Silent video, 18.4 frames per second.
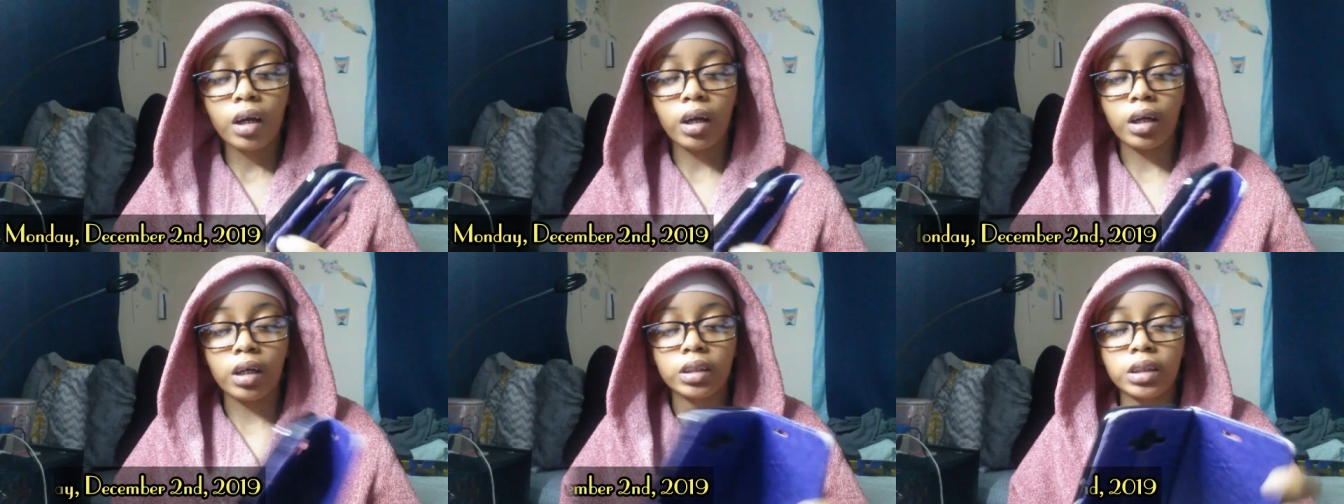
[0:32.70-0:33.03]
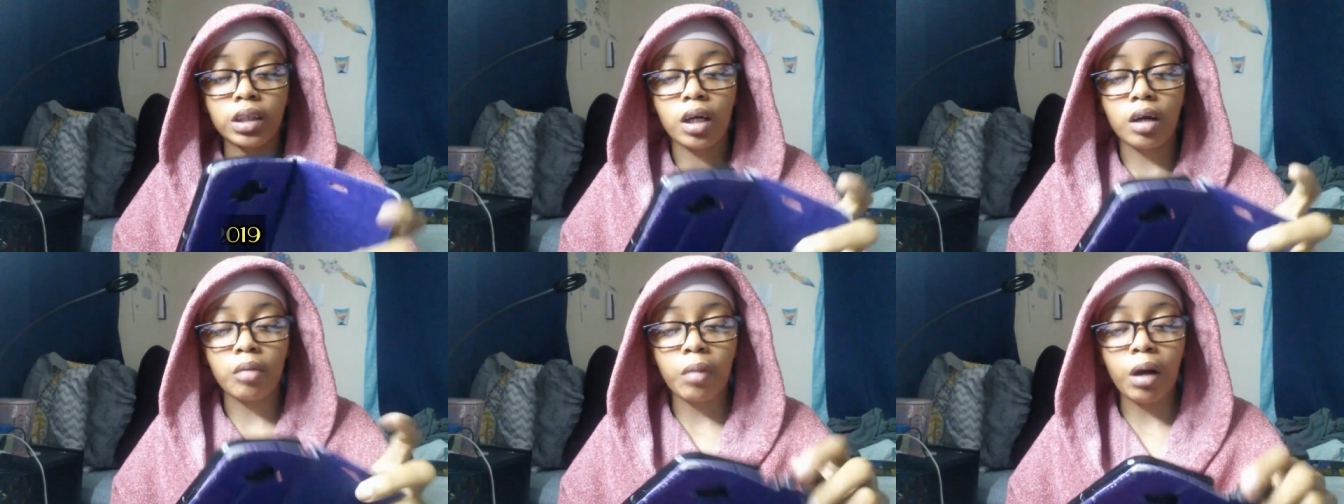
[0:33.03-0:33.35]

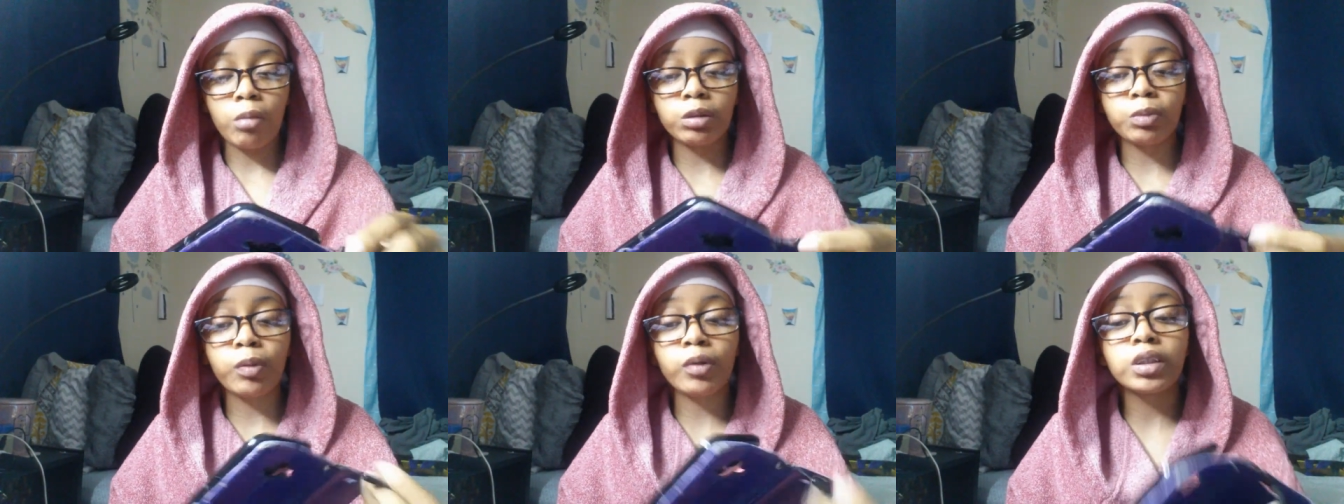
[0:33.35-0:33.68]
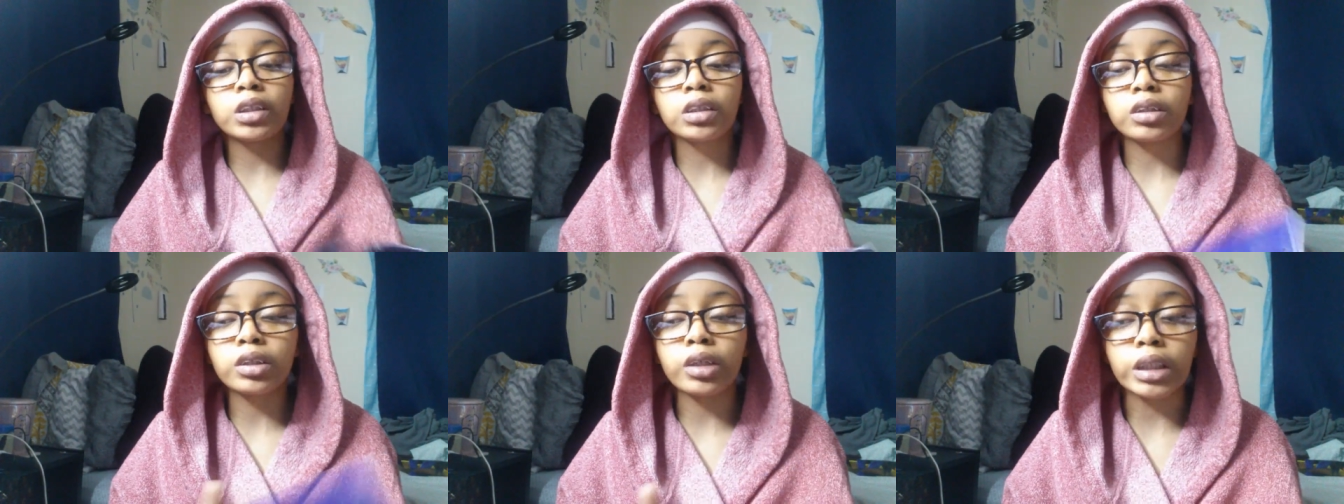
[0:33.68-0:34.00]
and um, I was supposed
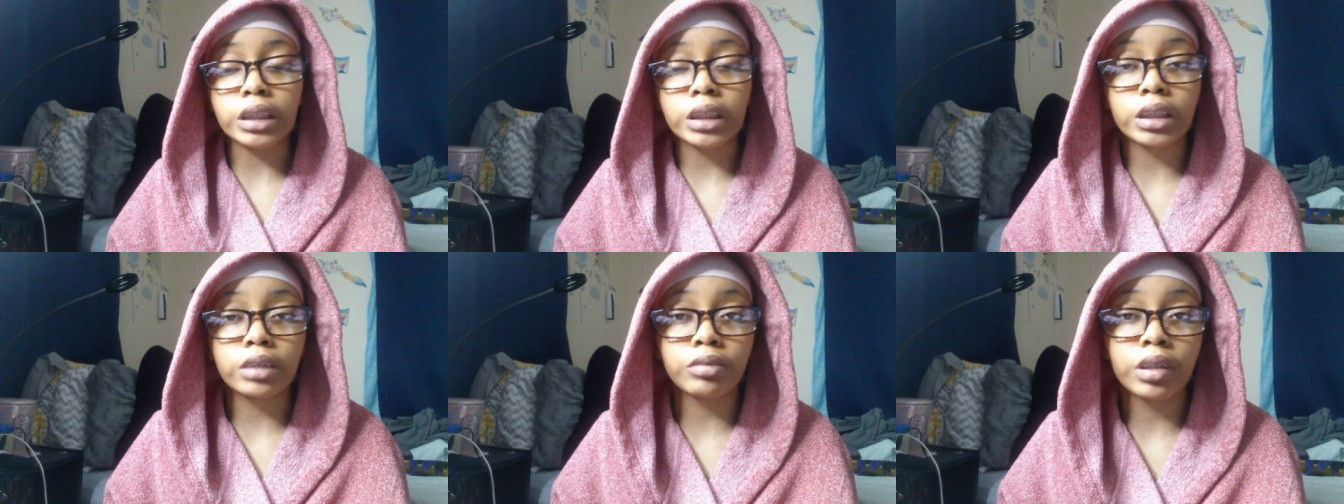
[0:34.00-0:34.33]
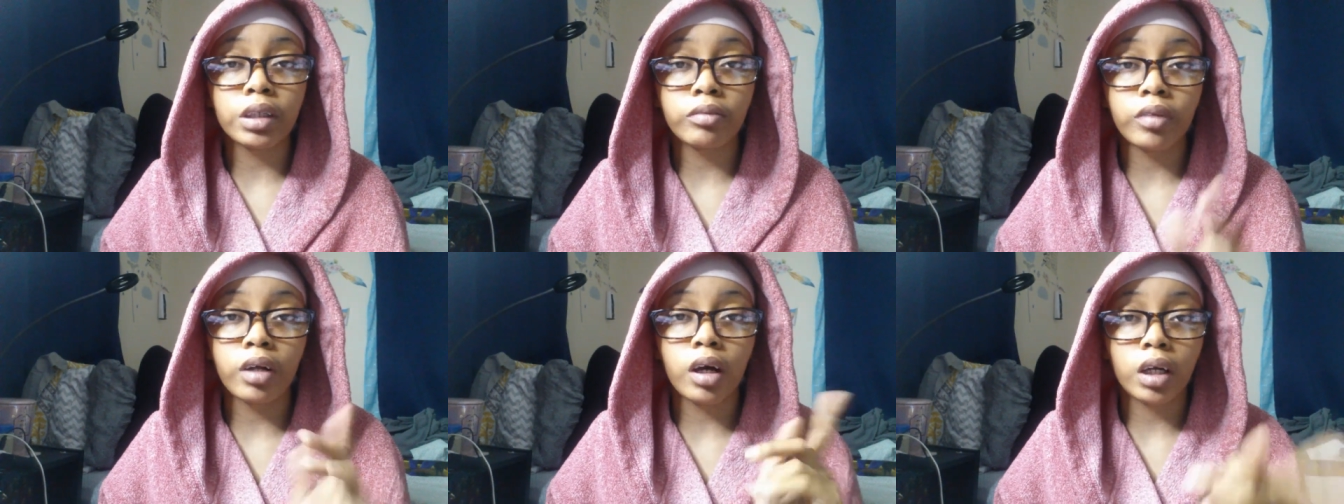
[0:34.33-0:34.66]
to start this
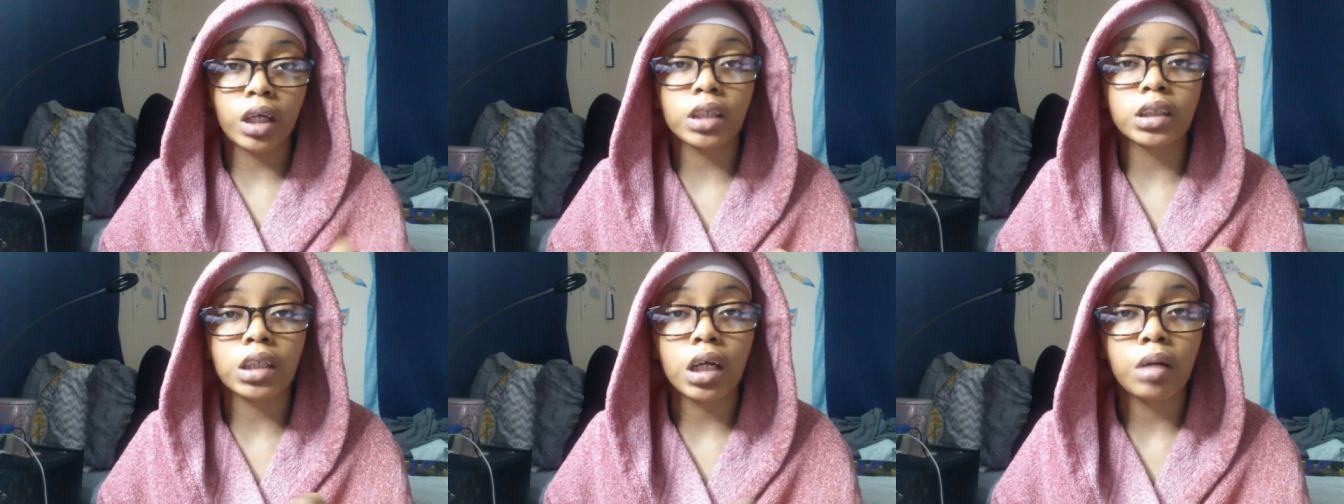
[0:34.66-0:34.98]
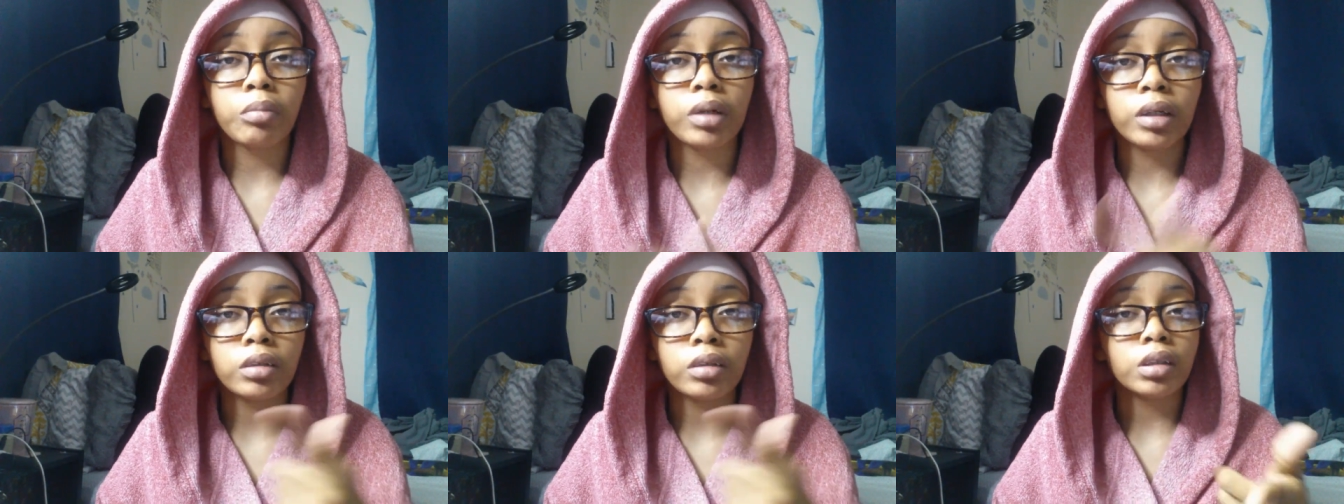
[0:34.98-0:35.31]
reading vlog
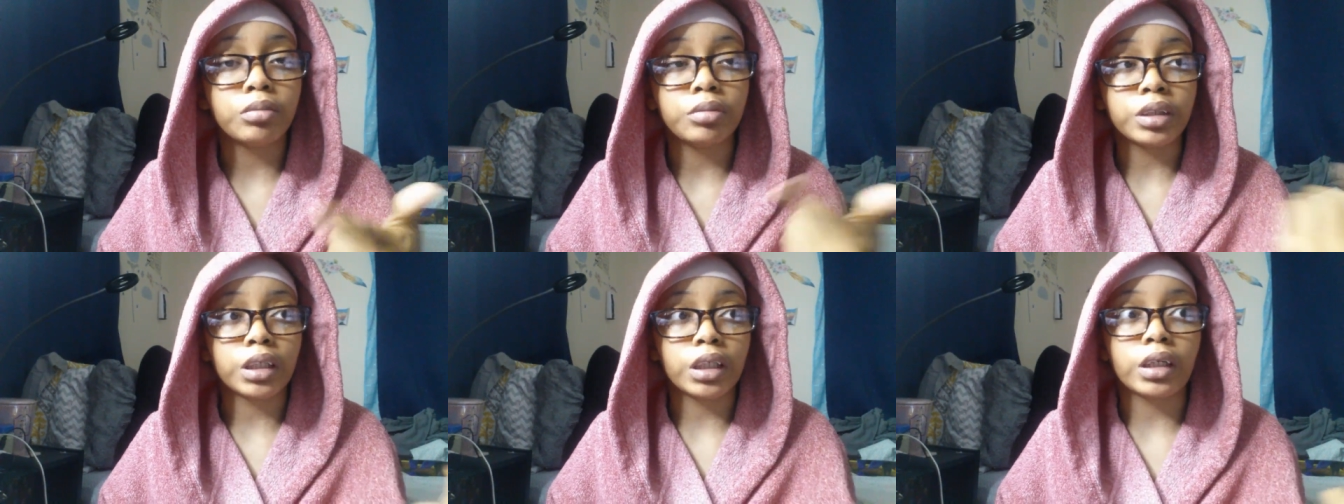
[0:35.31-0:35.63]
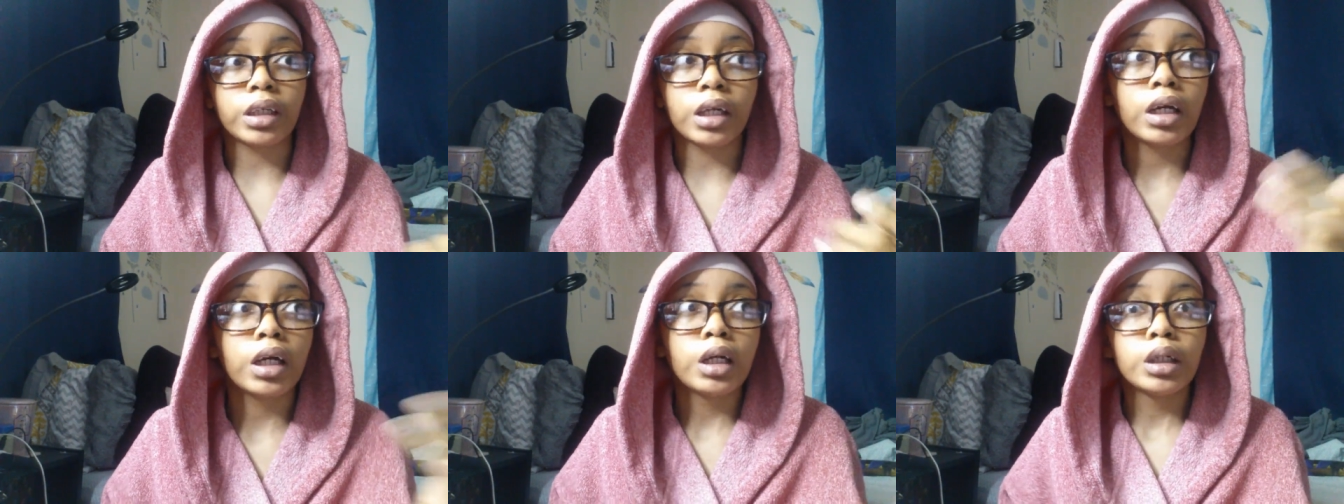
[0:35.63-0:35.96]
yesterday, but it was
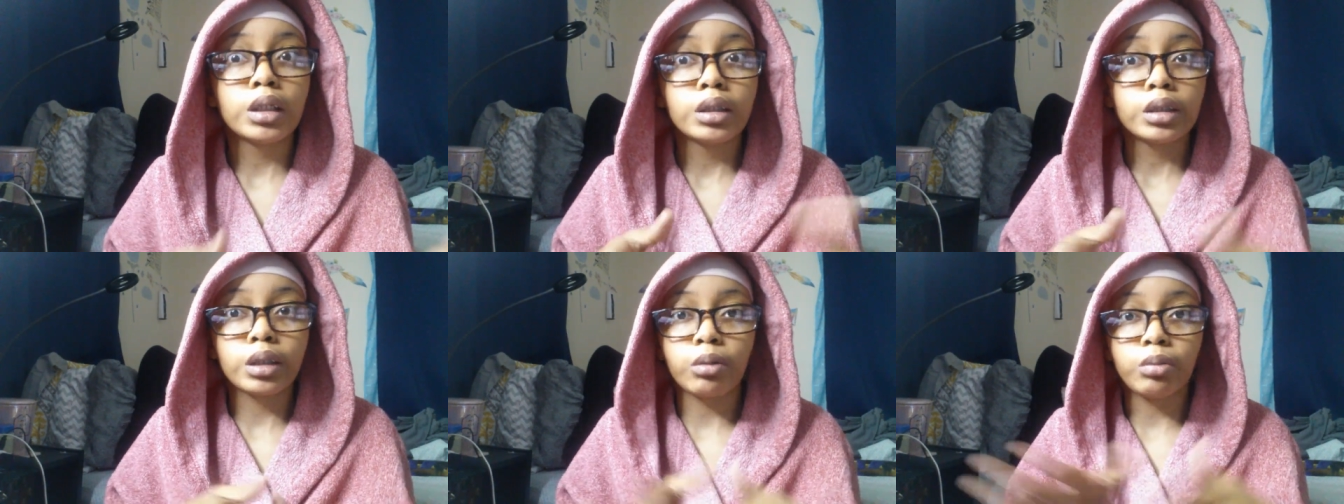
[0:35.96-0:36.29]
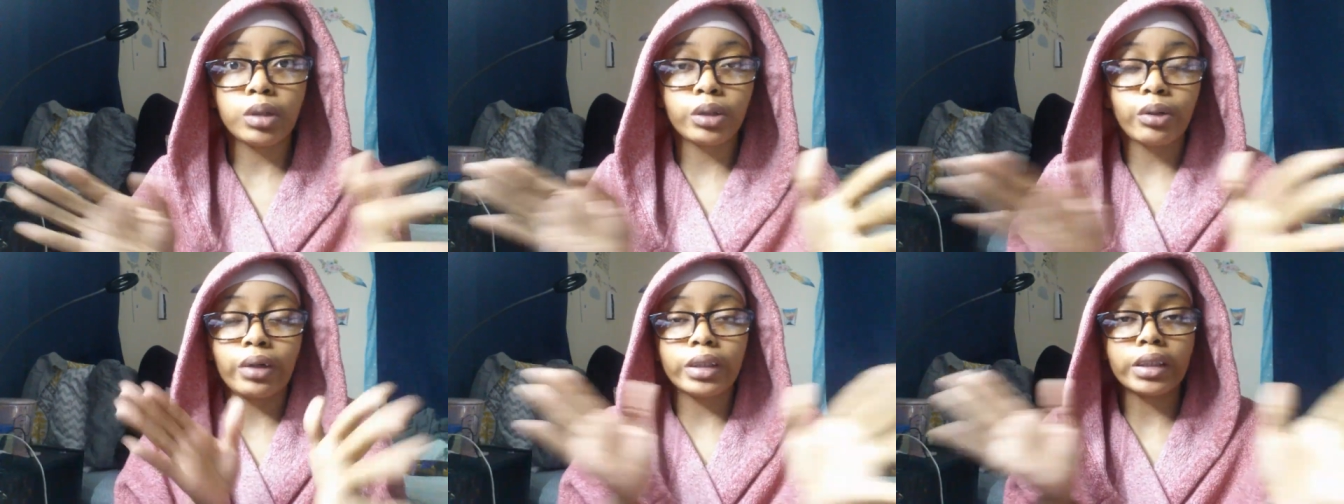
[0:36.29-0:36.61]
Sunday, so
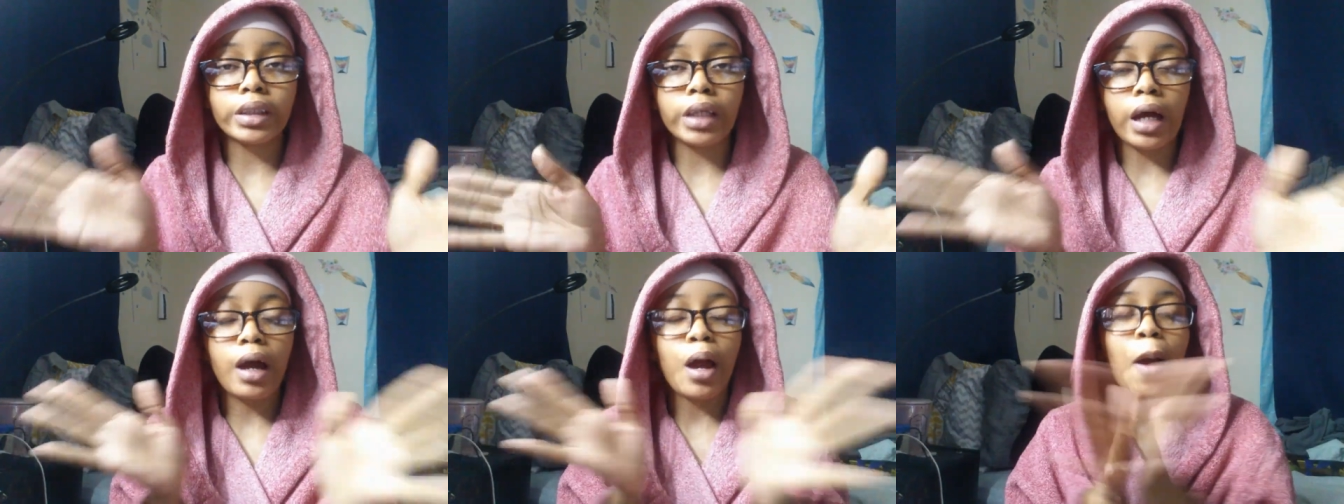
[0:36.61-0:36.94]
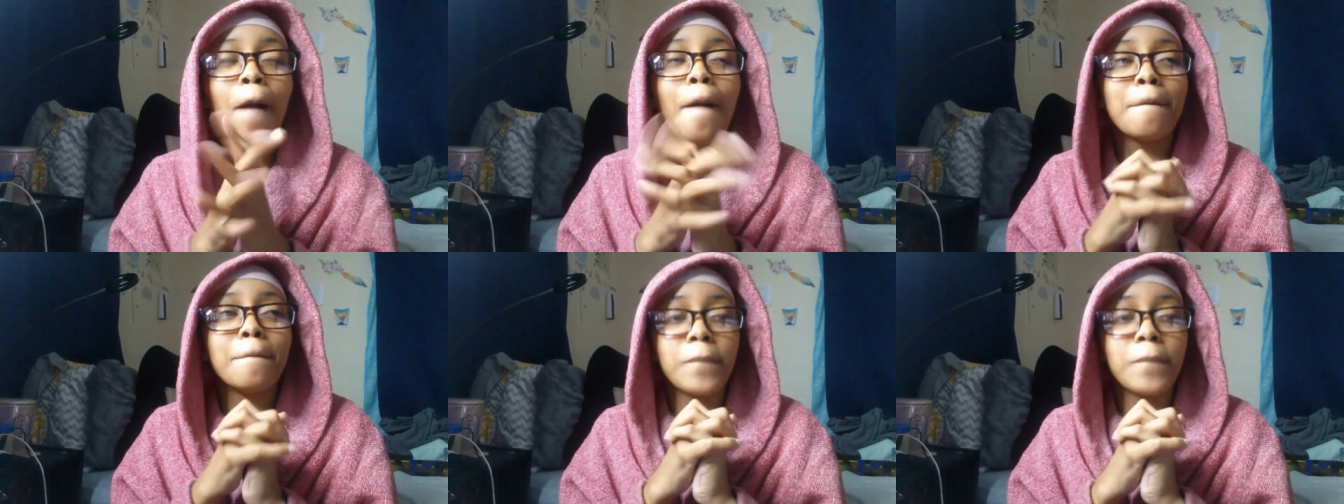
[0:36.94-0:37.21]
we starting today.